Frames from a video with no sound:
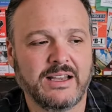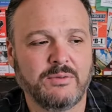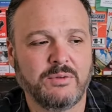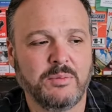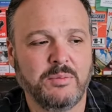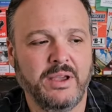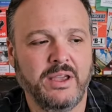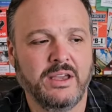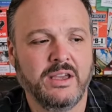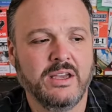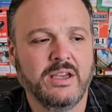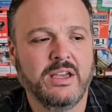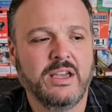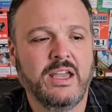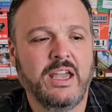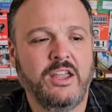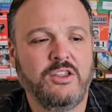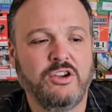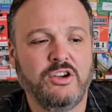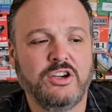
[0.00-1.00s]
That would be,
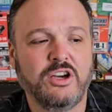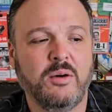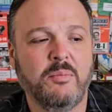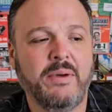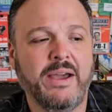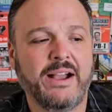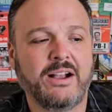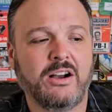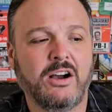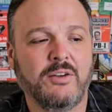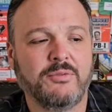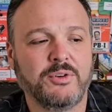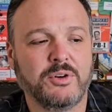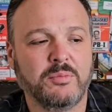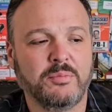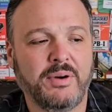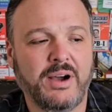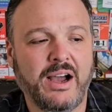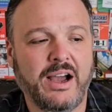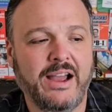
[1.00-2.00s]
and you come back off
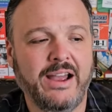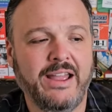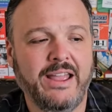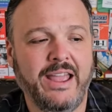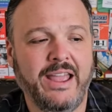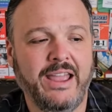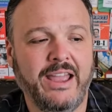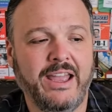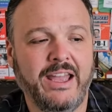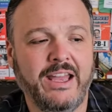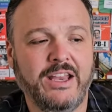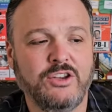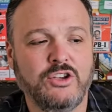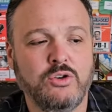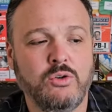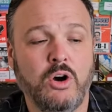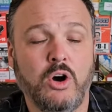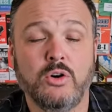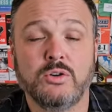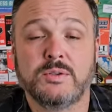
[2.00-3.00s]
your bye
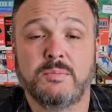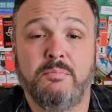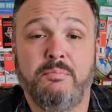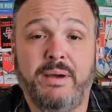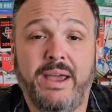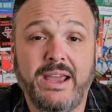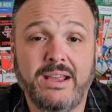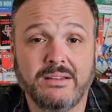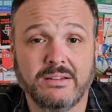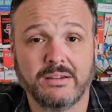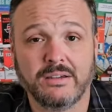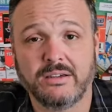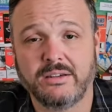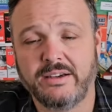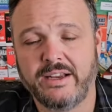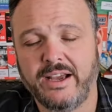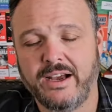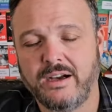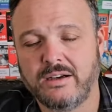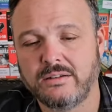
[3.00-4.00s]
and you host Baylor.
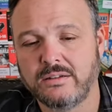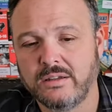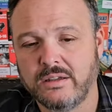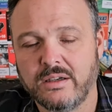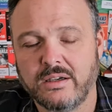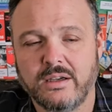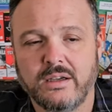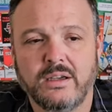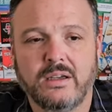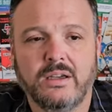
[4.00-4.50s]
Now,